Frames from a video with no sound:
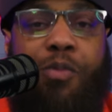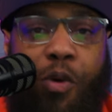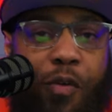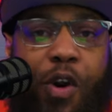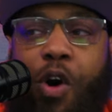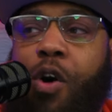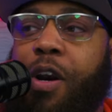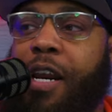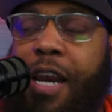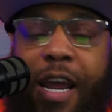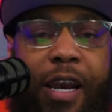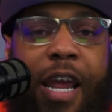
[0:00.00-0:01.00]
moving on
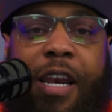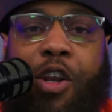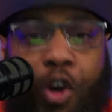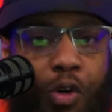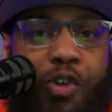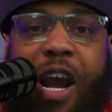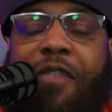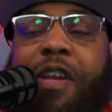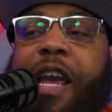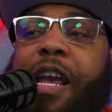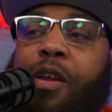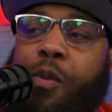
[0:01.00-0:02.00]
and you know,
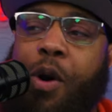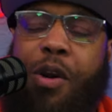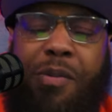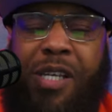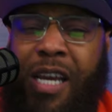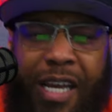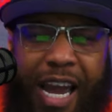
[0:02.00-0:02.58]
drafting Caleb Williams.